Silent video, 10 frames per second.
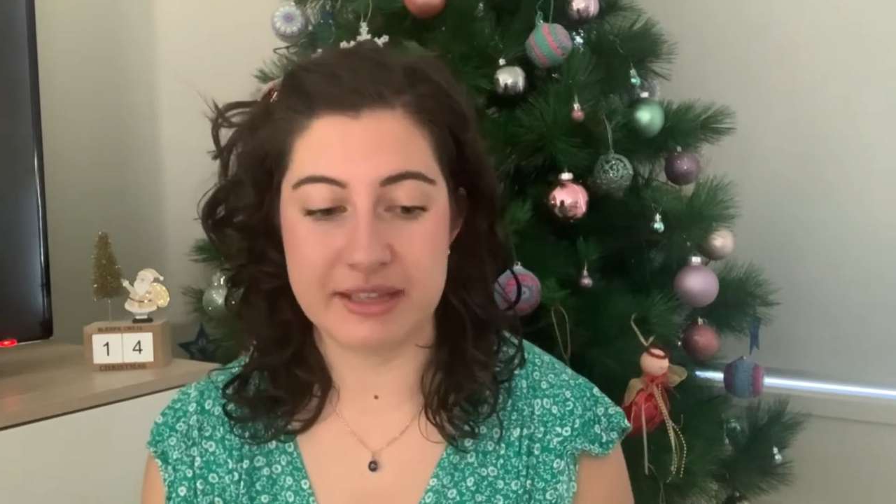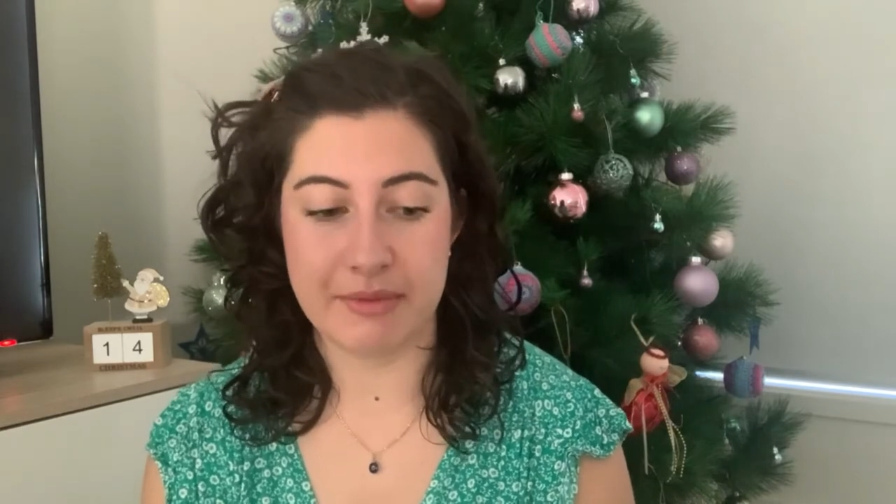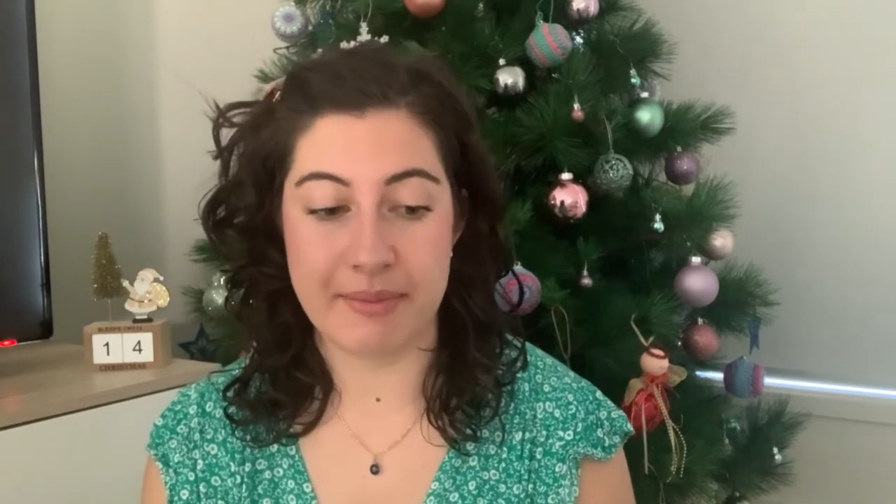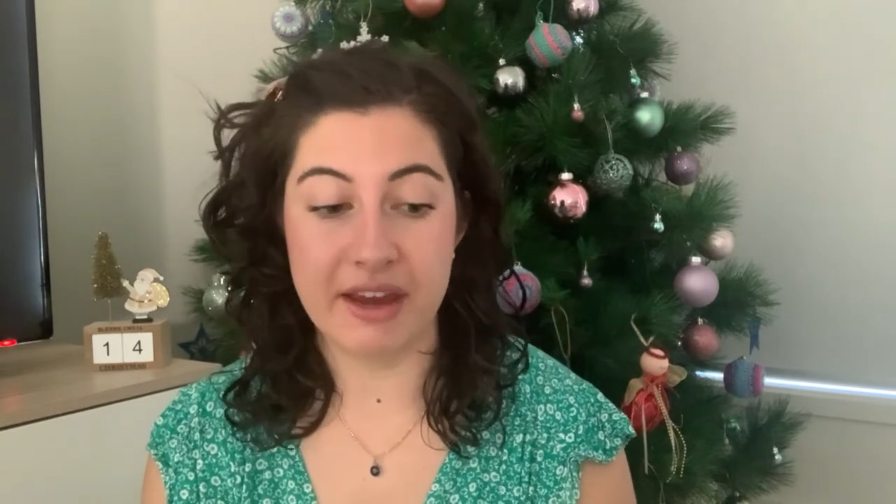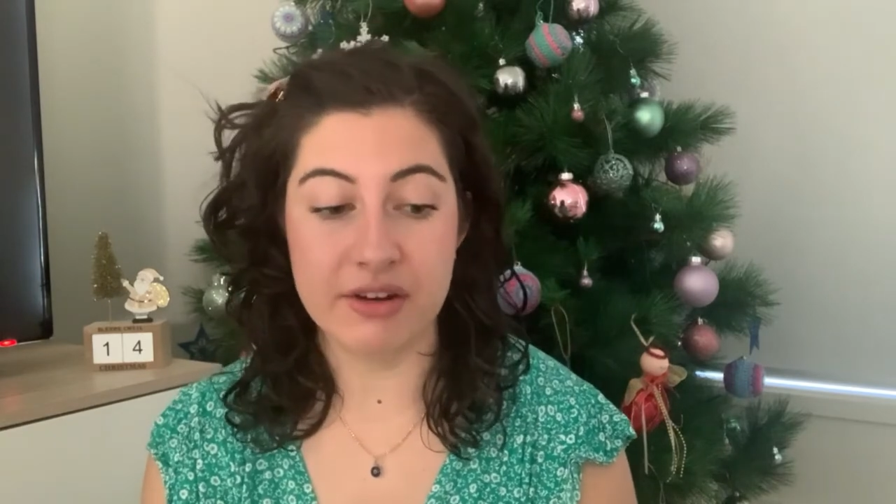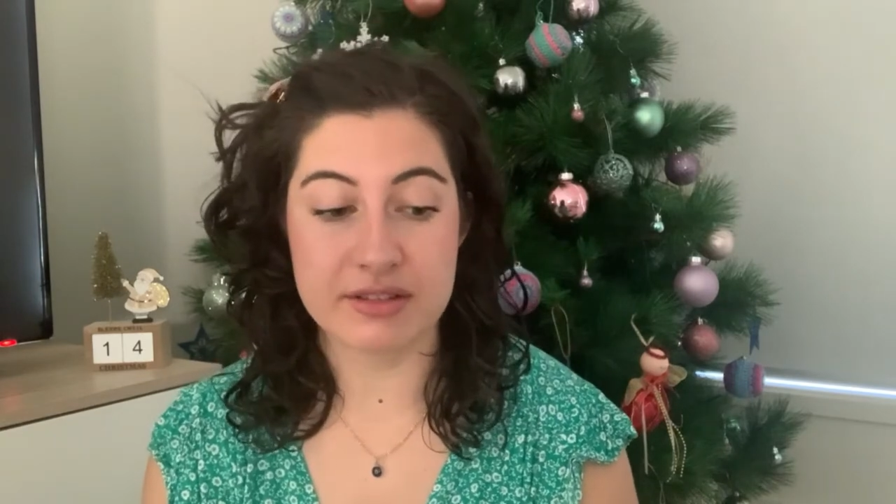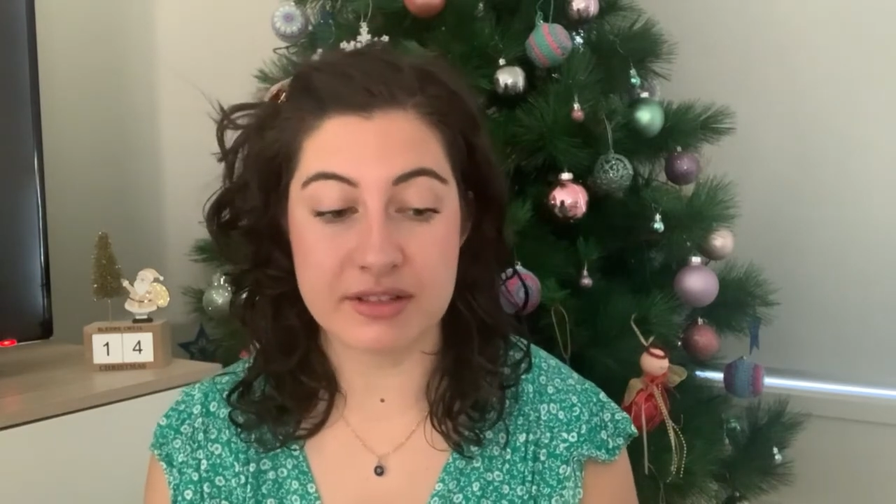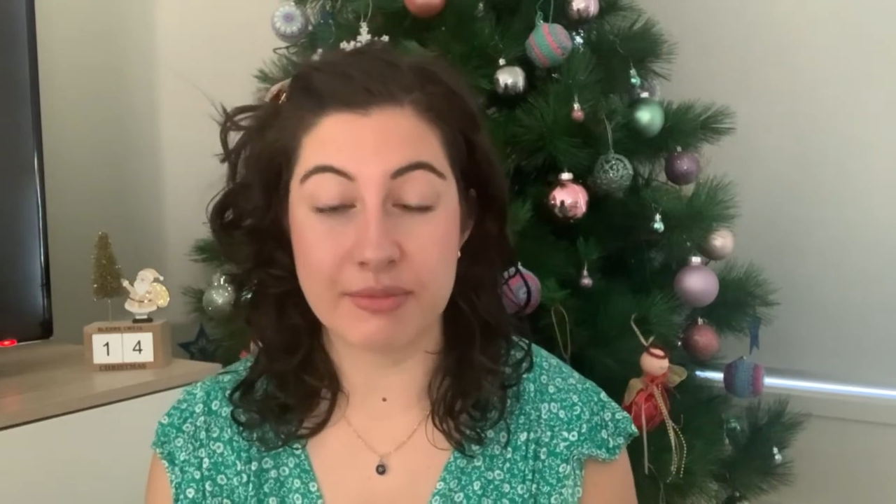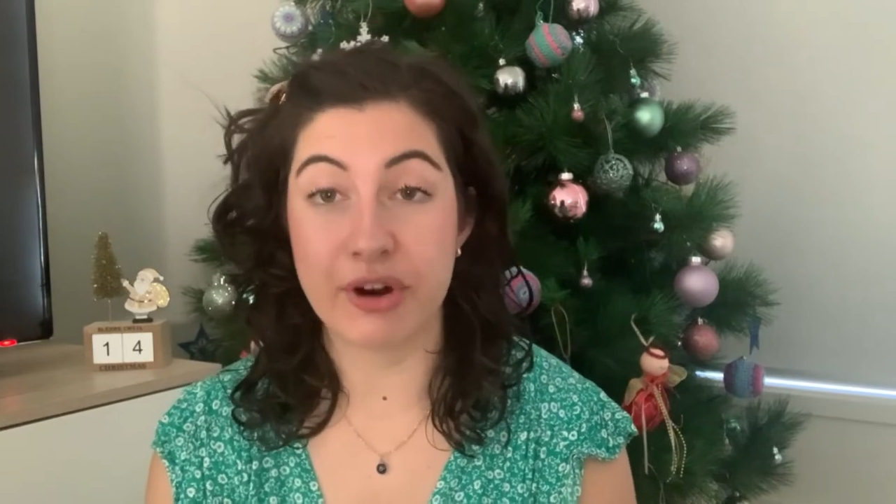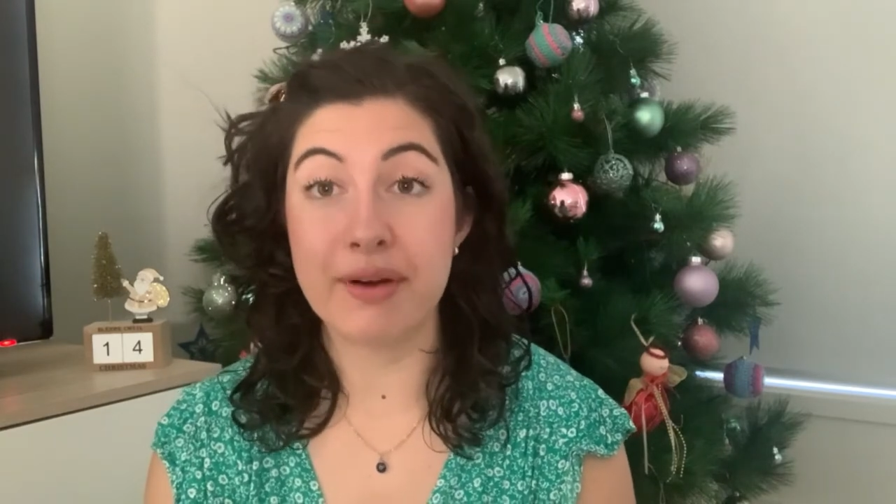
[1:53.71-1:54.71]
my parents
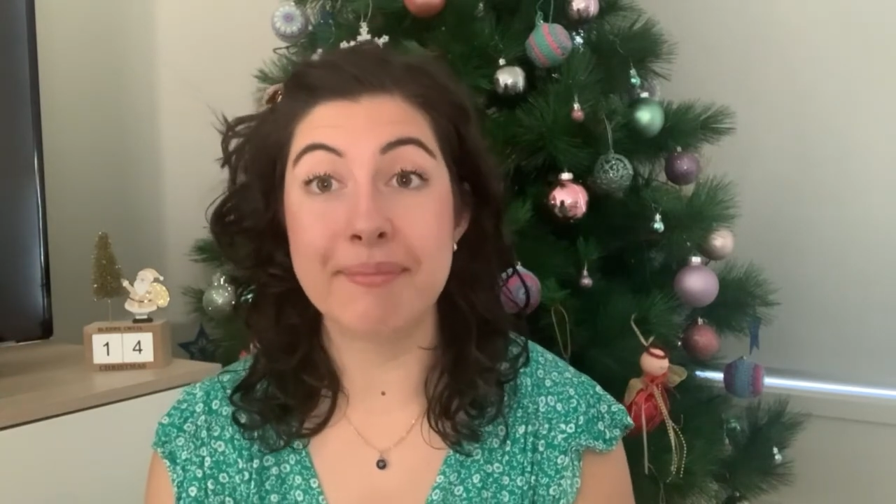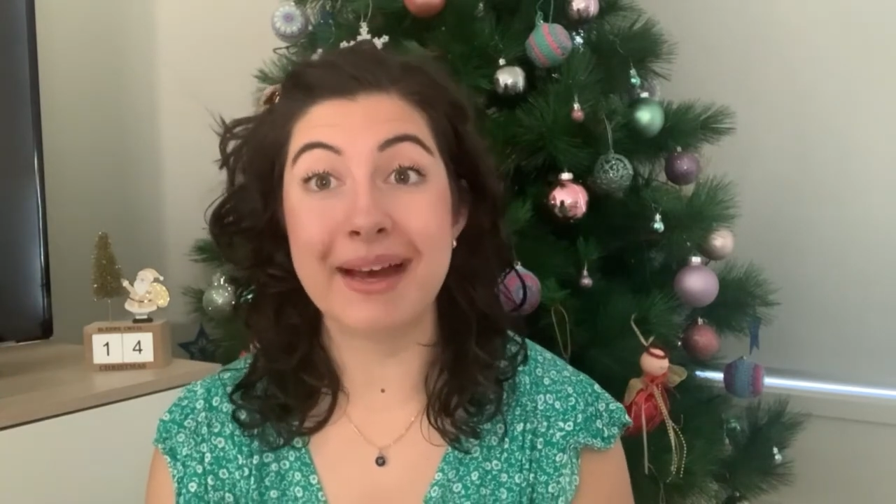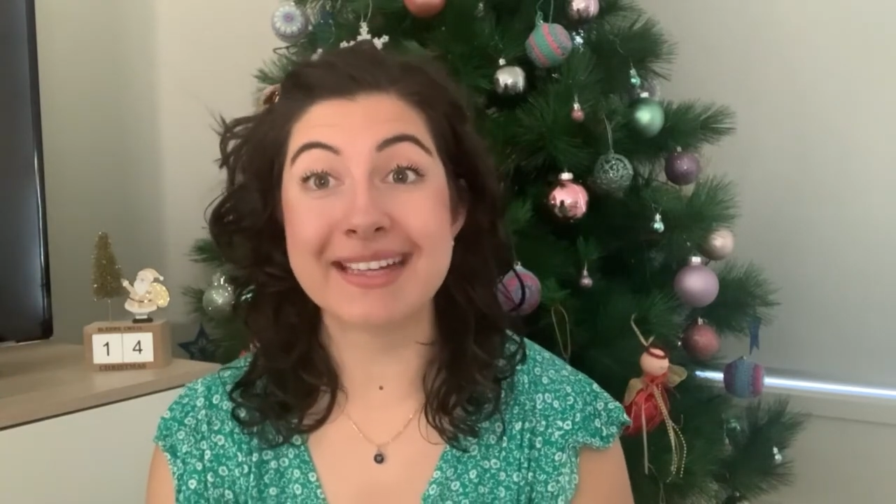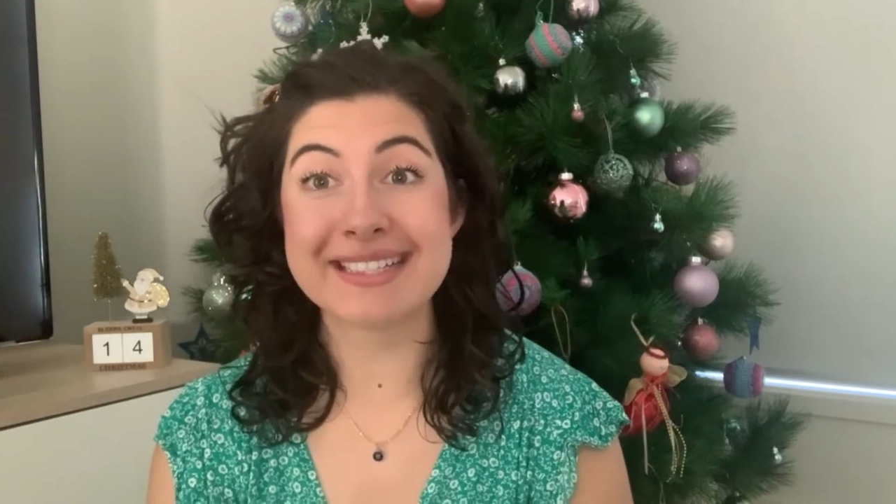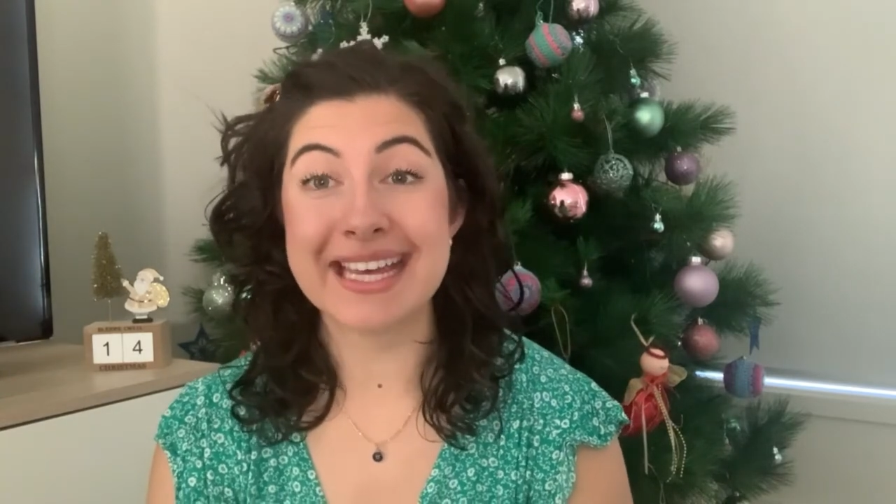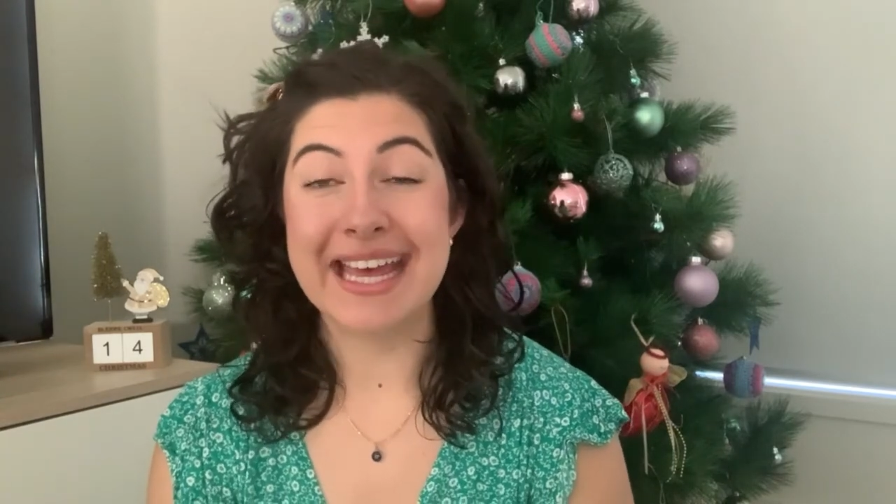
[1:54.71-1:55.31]
tomorrow, but